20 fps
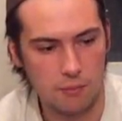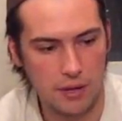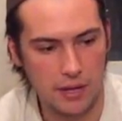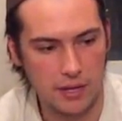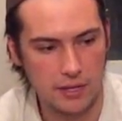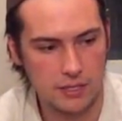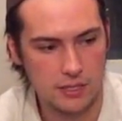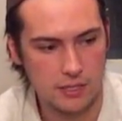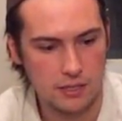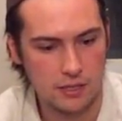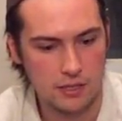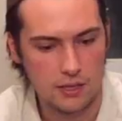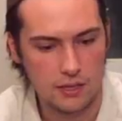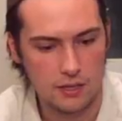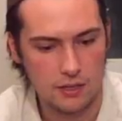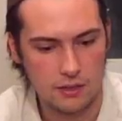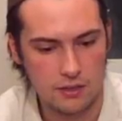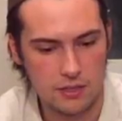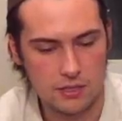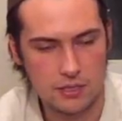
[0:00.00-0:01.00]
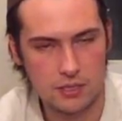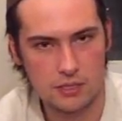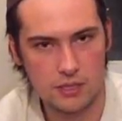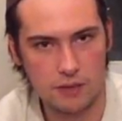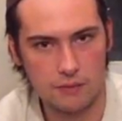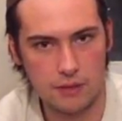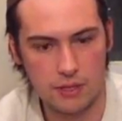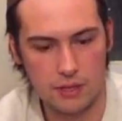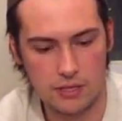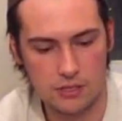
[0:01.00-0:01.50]
But this is
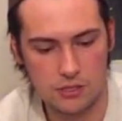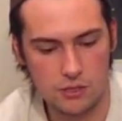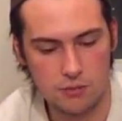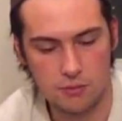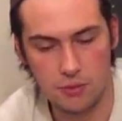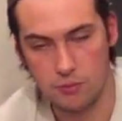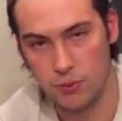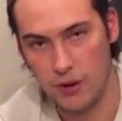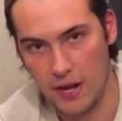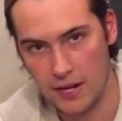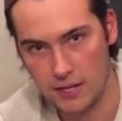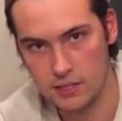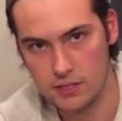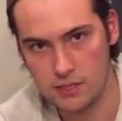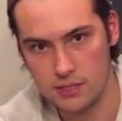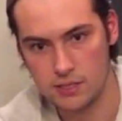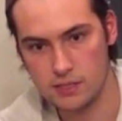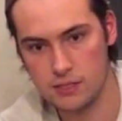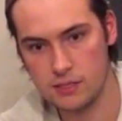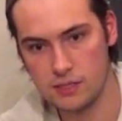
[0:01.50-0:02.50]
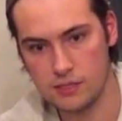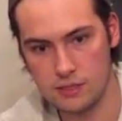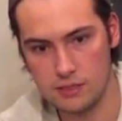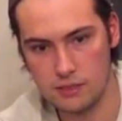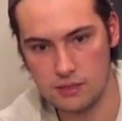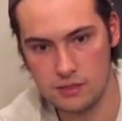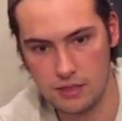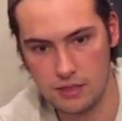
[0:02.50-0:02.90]
something that should be practiced as